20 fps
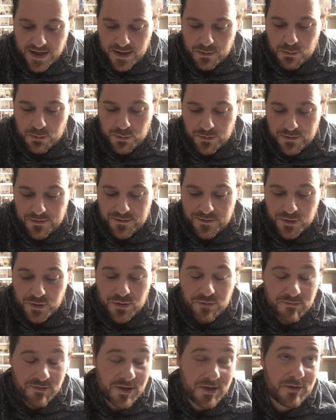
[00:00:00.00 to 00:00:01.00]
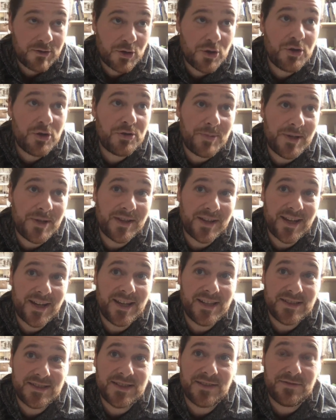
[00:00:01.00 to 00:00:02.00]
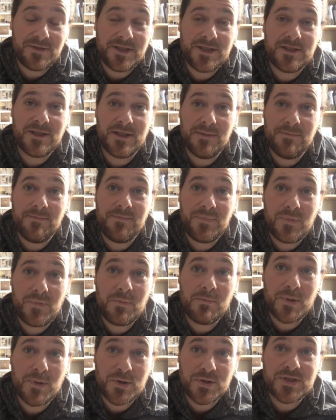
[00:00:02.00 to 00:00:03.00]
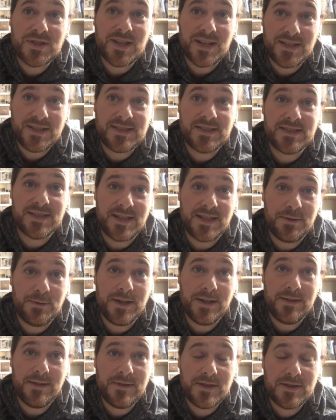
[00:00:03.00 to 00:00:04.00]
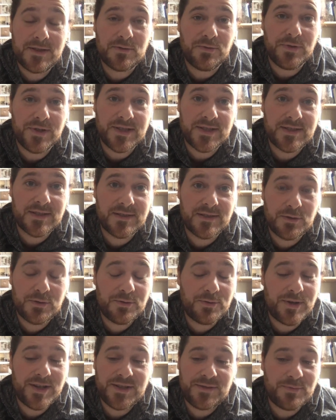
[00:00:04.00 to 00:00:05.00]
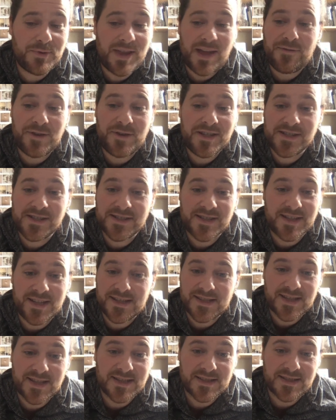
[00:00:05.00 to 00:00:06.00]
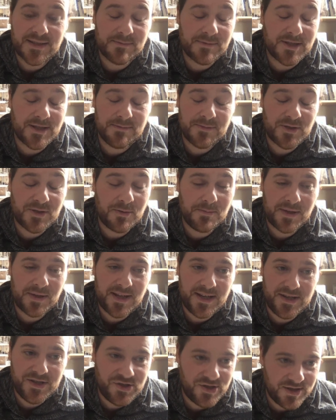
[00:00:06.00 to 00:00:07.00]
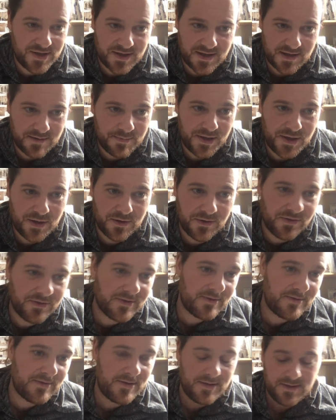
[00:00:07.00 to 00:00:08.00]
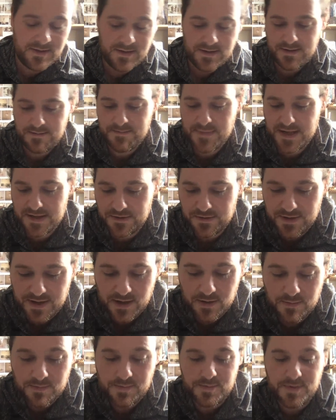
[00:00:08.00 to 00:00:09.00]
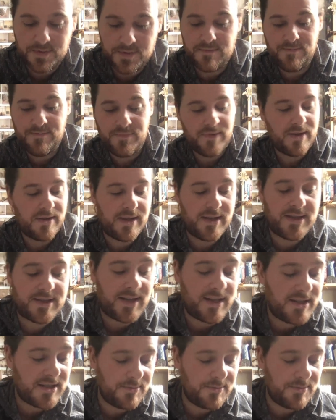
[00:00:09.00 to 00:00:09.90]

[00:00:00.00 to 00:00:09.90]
That could be the case every time, in most cases anyway. There's always with every disease, there's sometimes complications that are beyond medical help, but they